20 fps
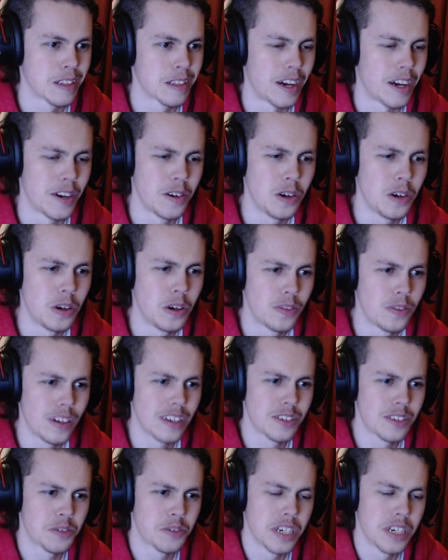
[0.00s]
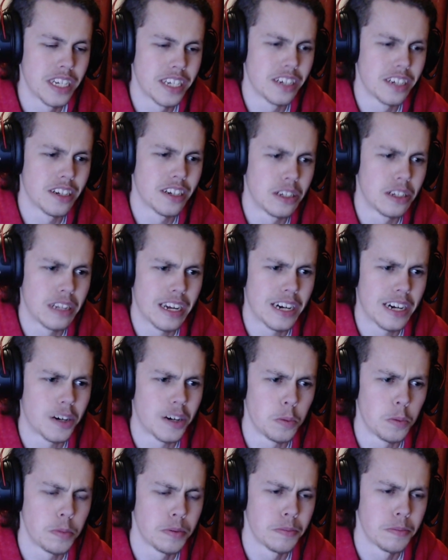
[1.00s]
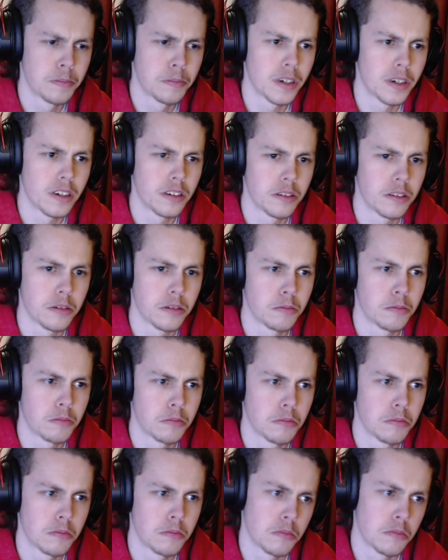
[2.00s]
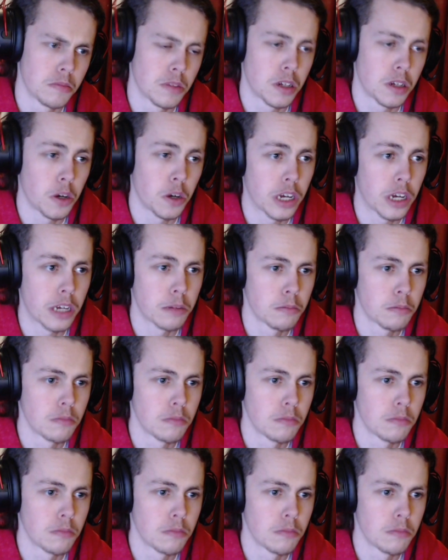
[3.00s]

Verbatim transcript: I don't know if that's really gonna help, but okay.